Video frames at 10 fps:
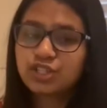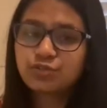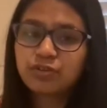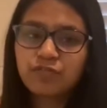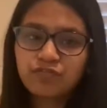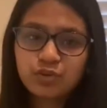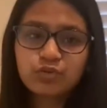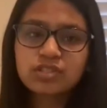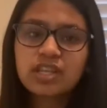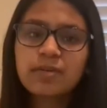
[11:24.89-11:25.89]
She
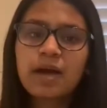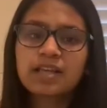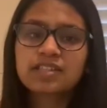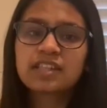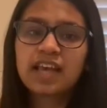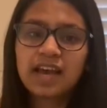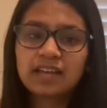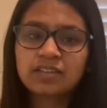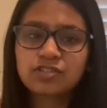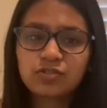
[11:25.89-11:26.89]
refused him as they
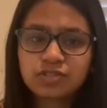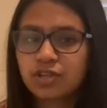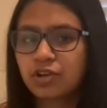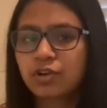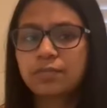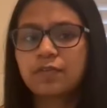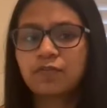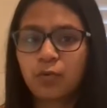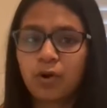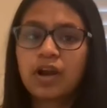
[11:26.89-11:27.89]
had insulted her
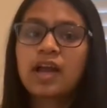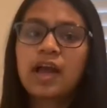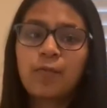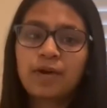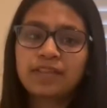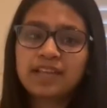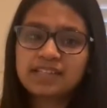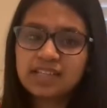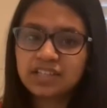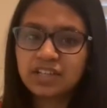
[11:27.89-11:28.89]
before when they
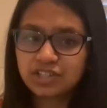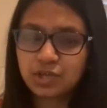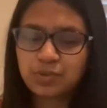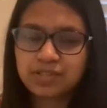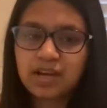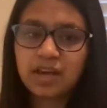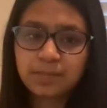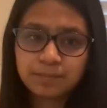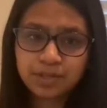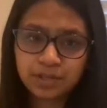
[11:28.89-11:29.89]
said that she was
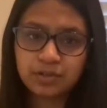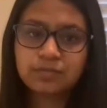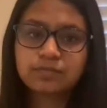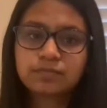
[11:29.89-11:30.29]
impure.